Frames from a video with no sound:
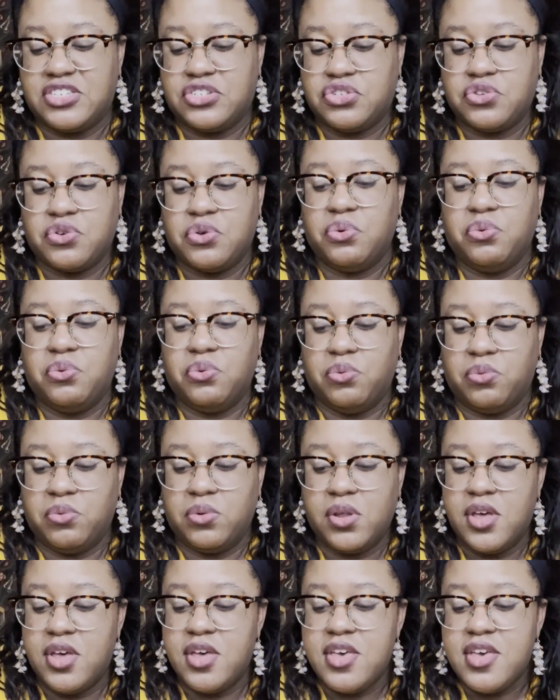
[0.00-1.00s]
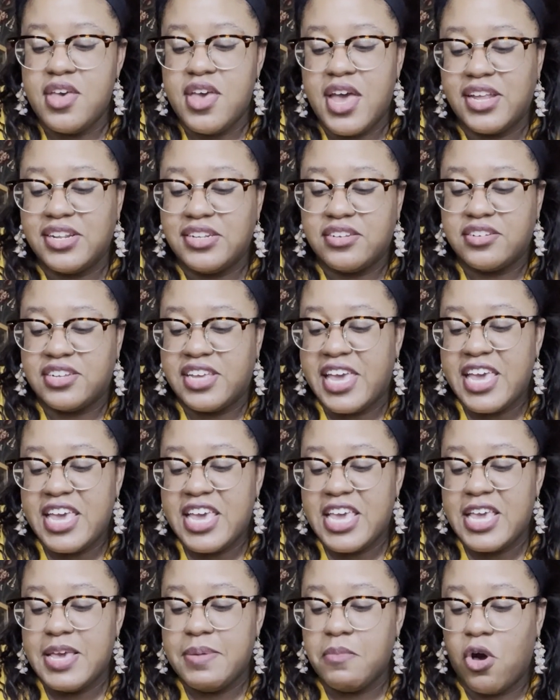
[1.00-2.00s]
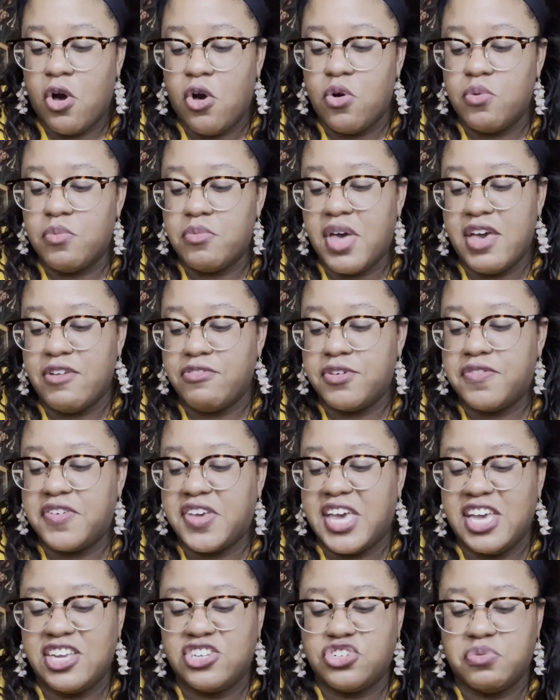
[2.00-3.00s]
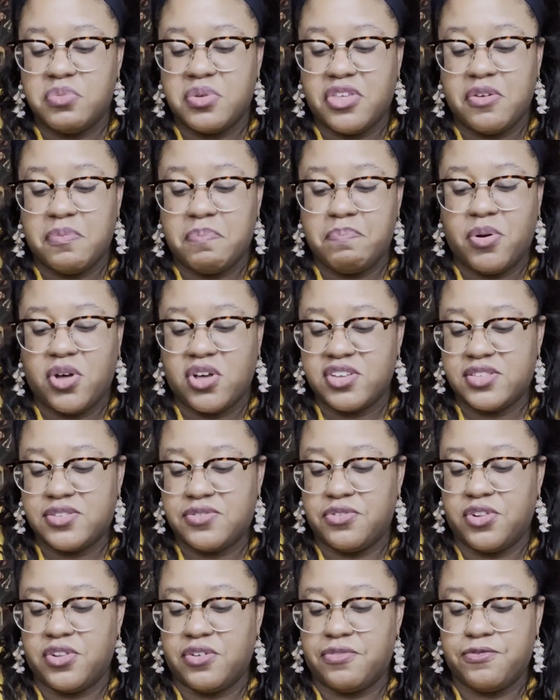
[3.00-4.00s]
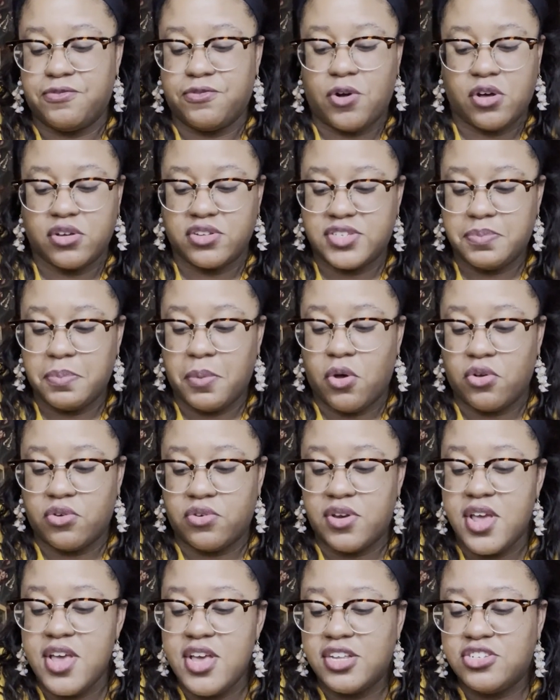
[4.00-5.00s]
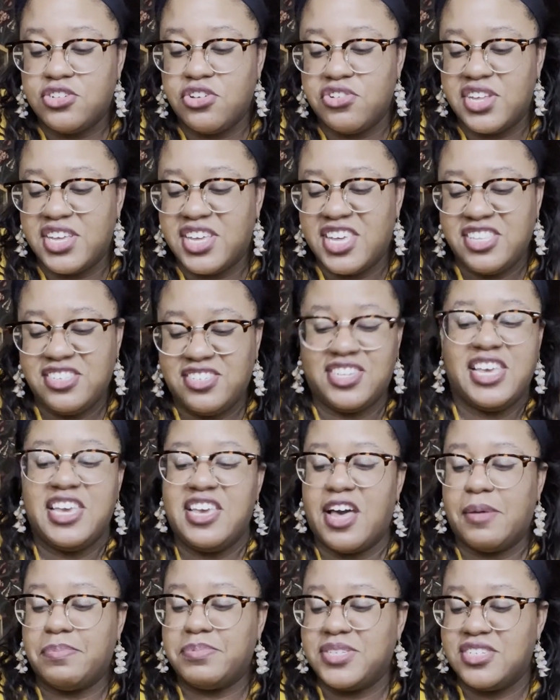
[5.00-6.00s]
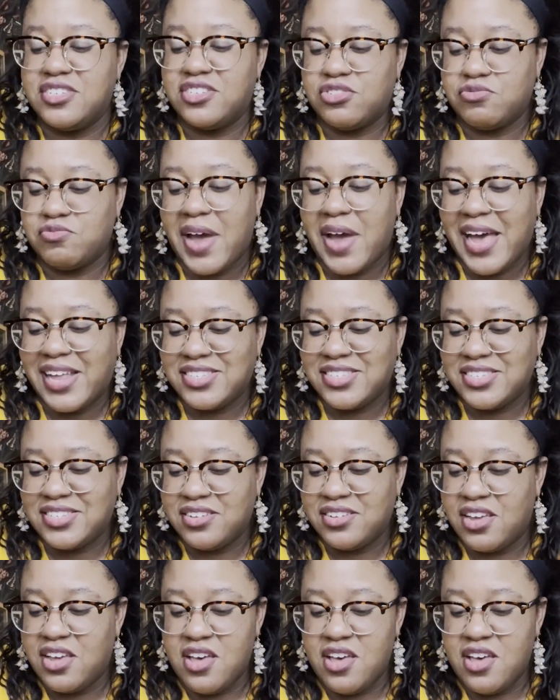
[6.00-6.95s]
school and came home every vacation with her pockets full of frog spawn, turning teacups into rats.